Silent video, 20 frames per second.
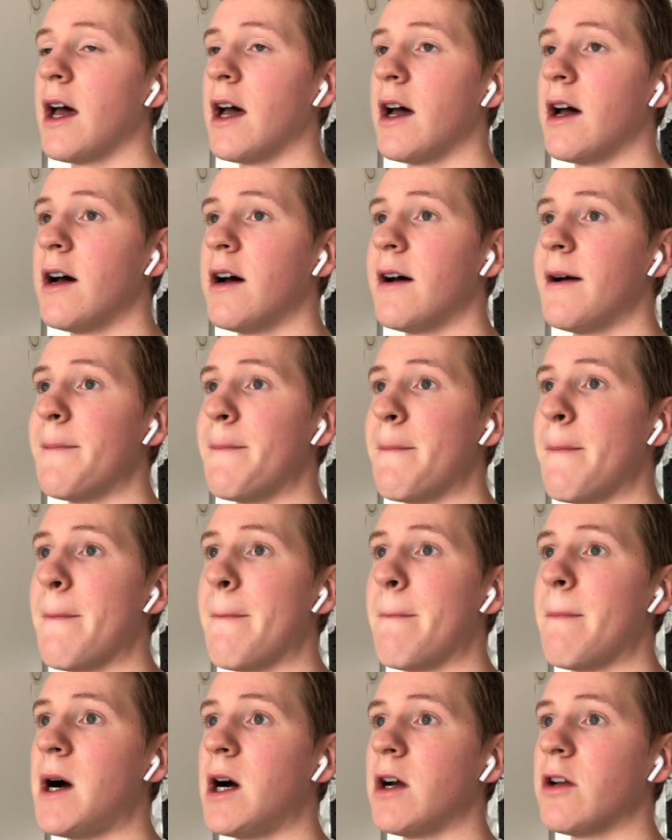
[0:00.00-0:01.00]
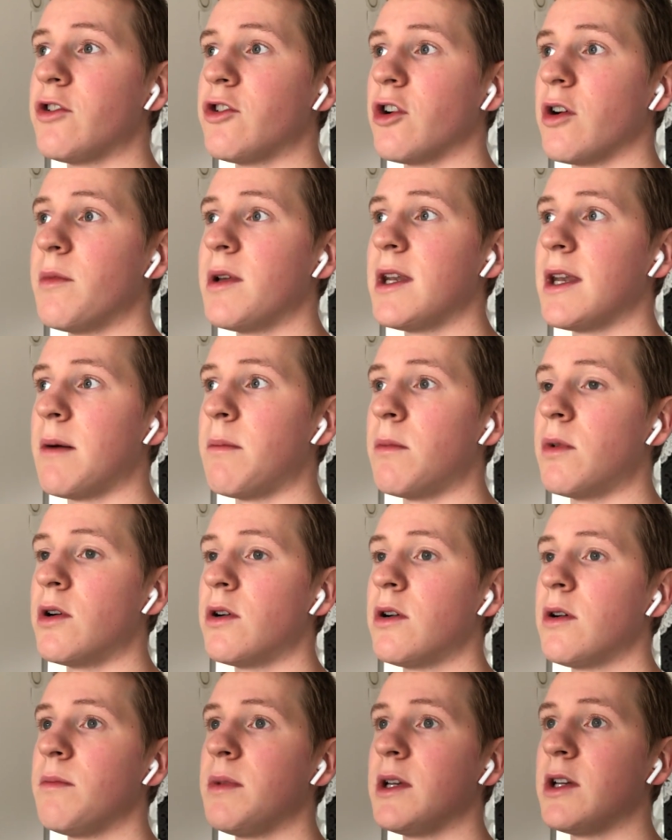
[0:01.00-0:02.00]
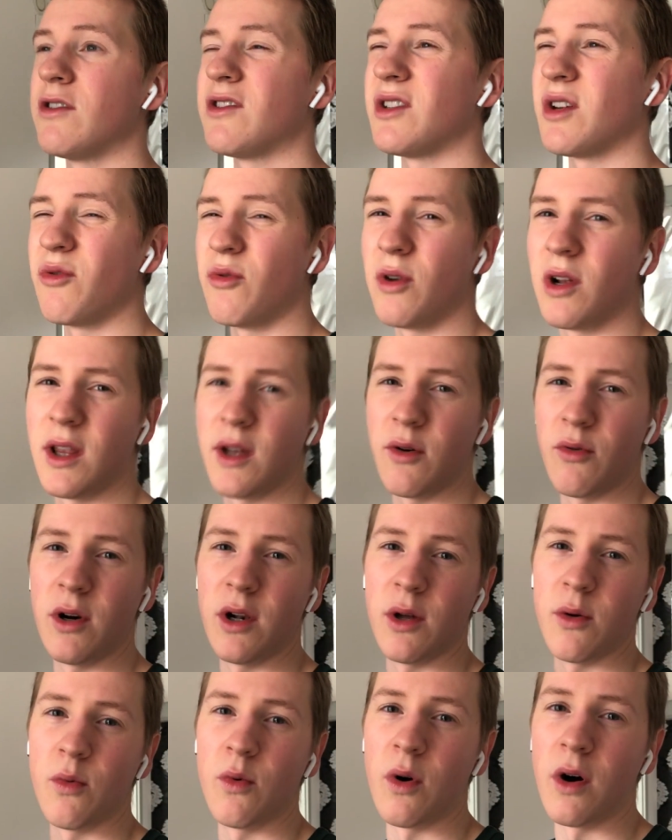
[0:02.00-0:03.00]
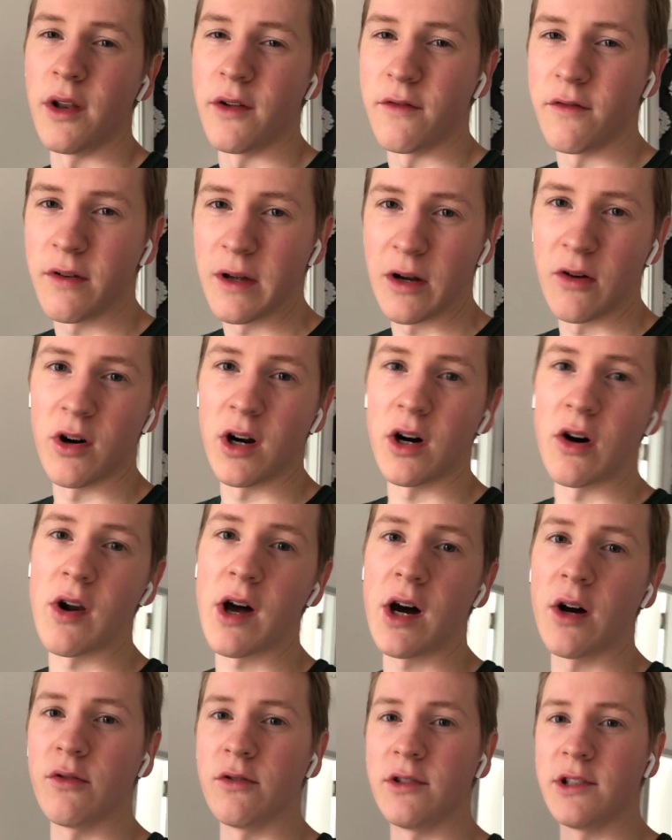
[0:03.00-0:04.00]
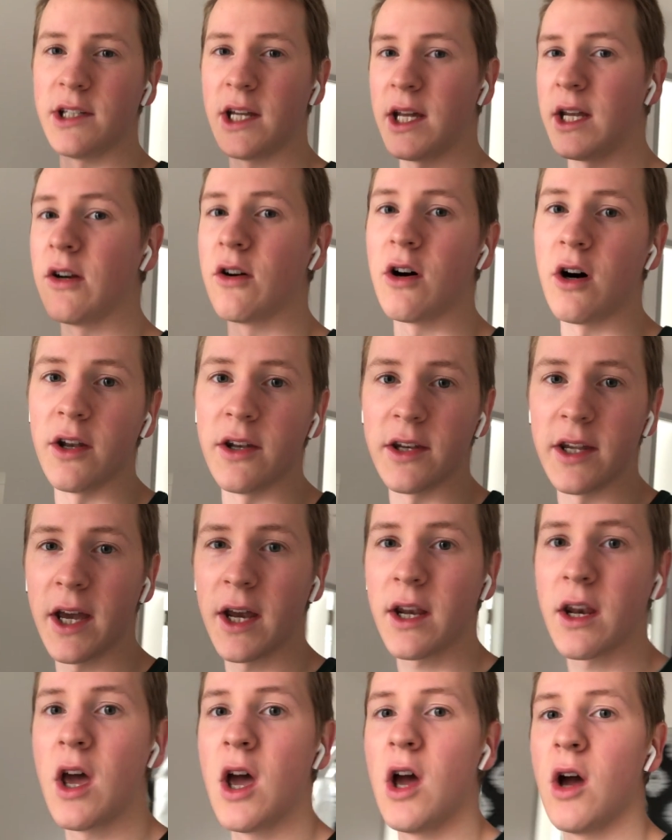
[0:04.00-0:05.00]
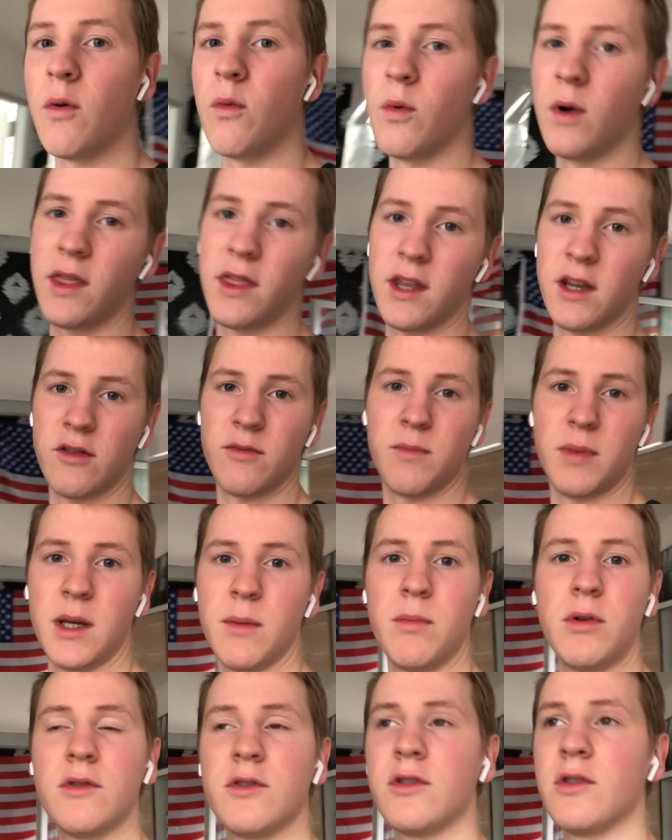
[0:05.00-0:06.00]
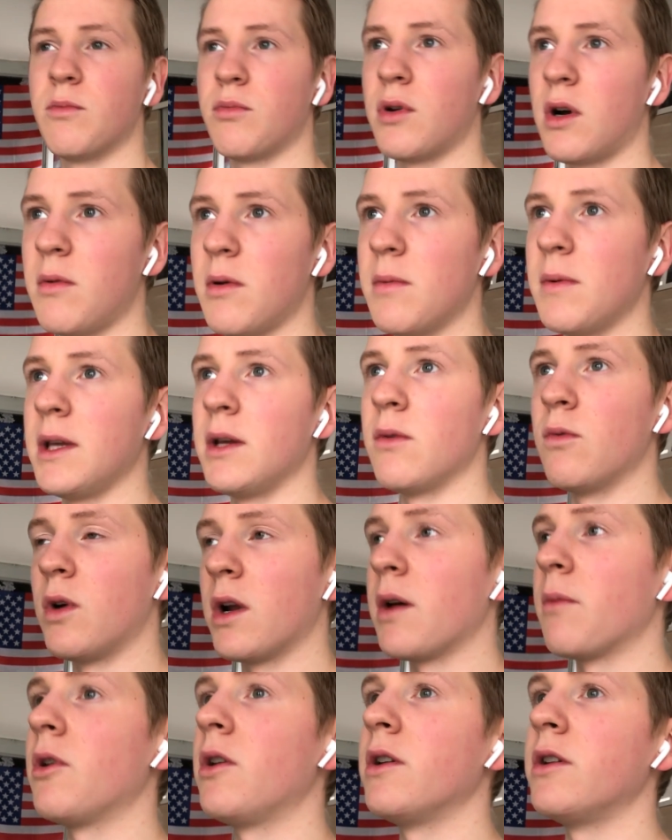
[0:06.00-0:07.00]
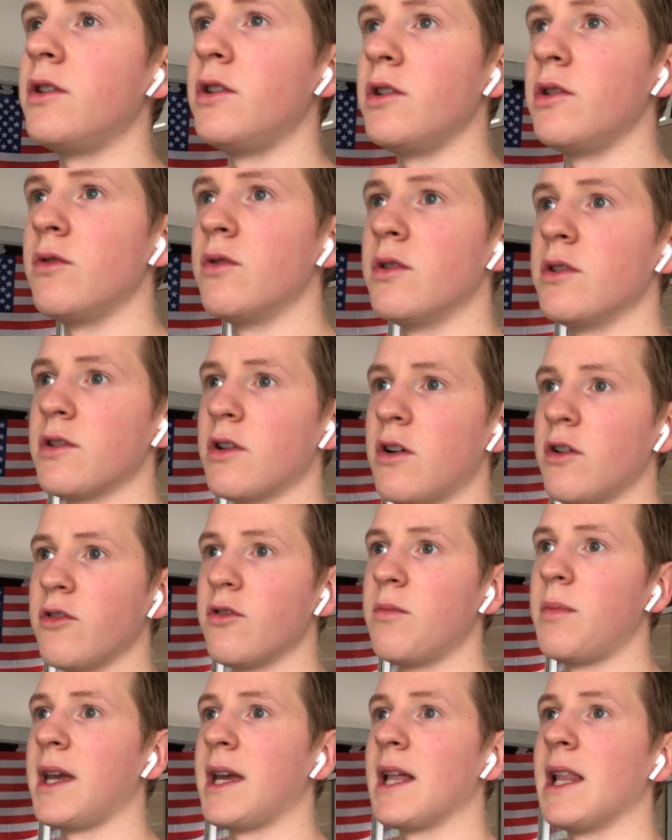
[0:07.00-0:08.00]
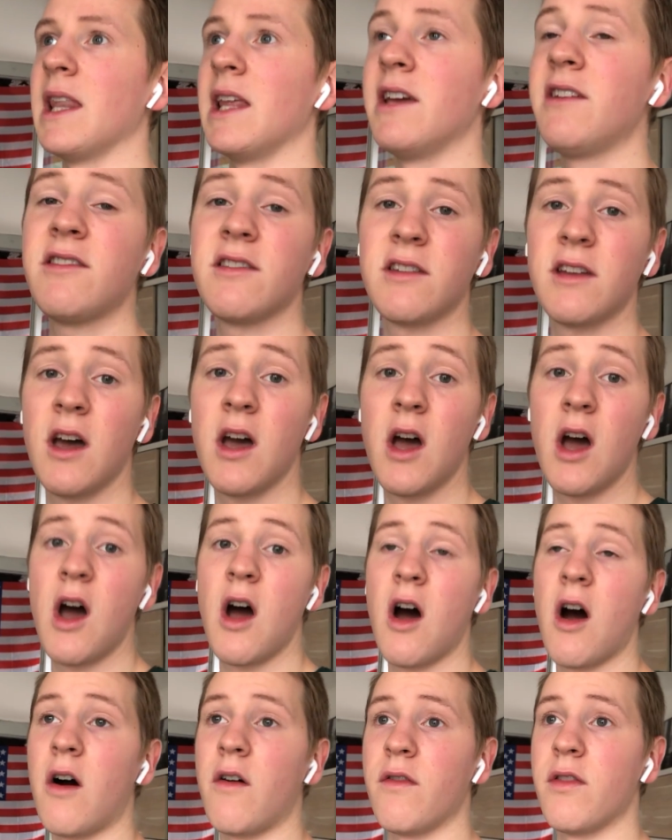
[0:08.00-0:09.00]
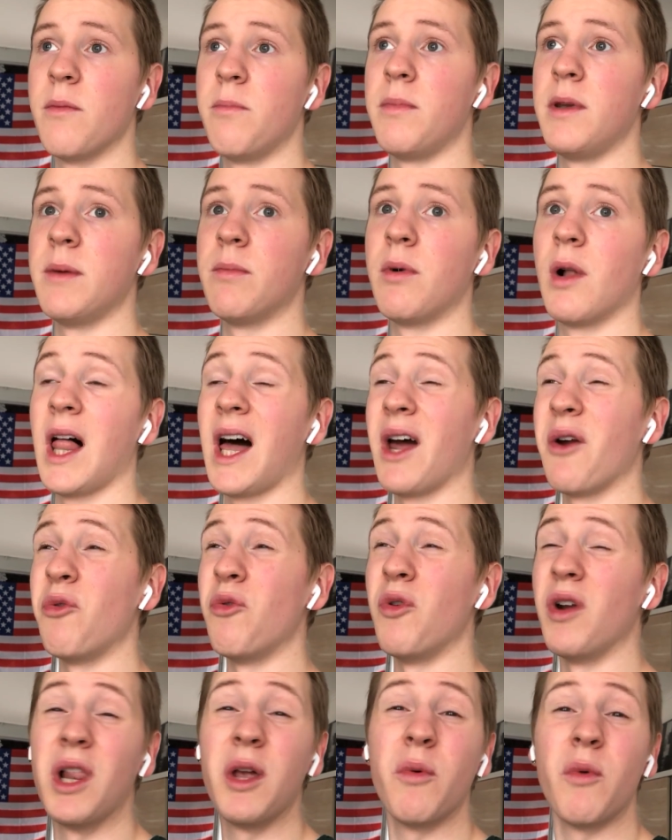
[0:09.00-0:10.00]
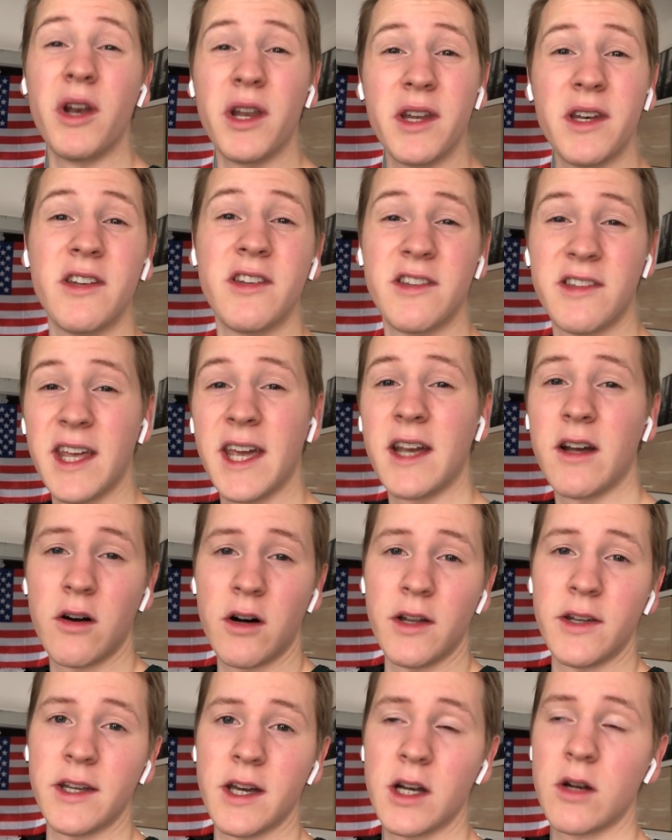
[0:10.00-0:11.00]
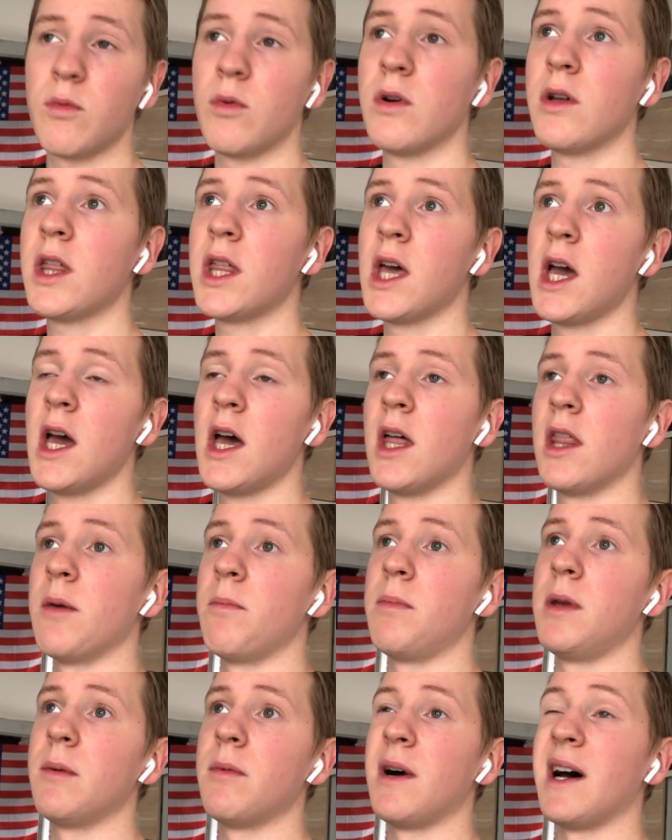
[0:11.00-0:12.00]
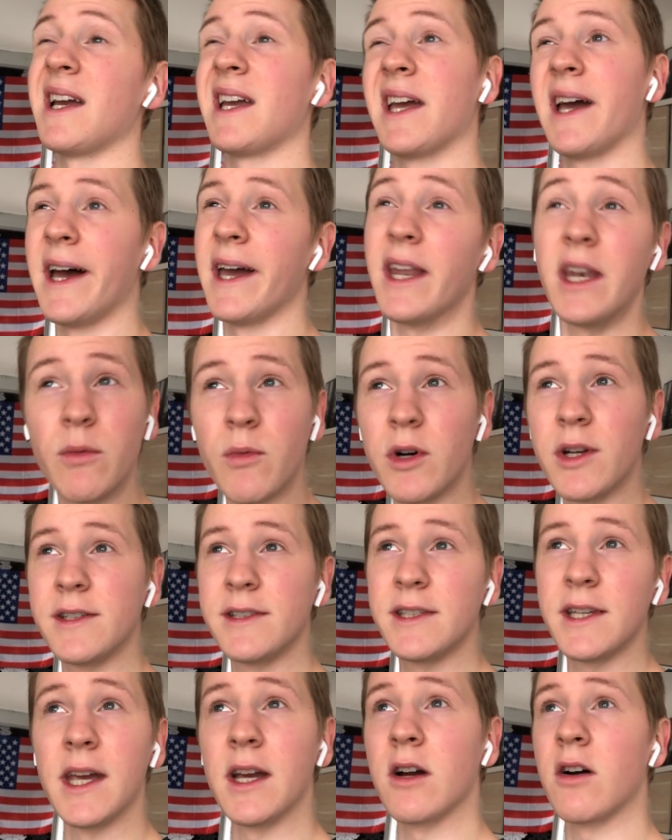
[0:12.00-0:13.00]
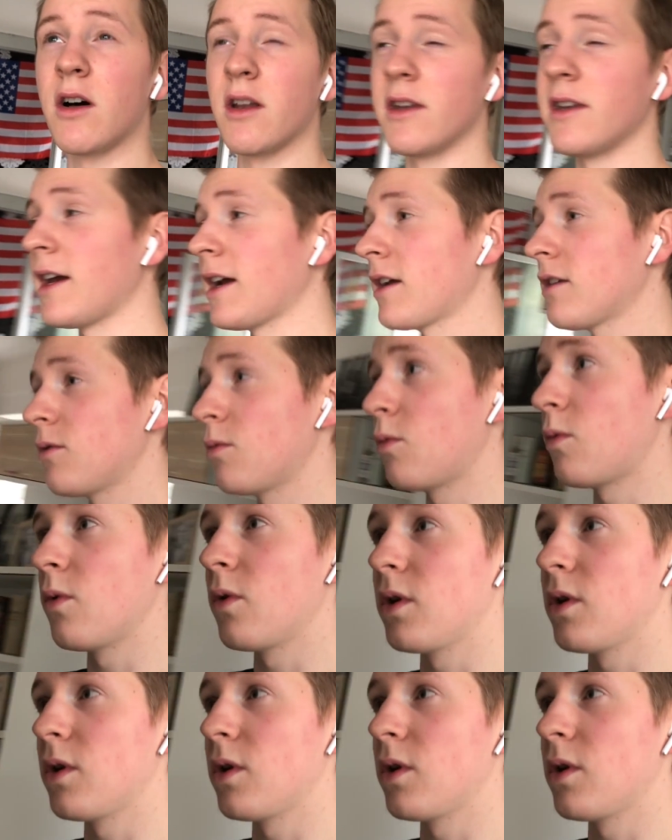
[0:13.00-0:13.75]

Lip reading: my German number, because I really, really wanna figure out how to stay in contact with these people. So probably what I'm gonna do is also make a list of the people I really wanted to stay in contact with, the people I kind of want to stay in contact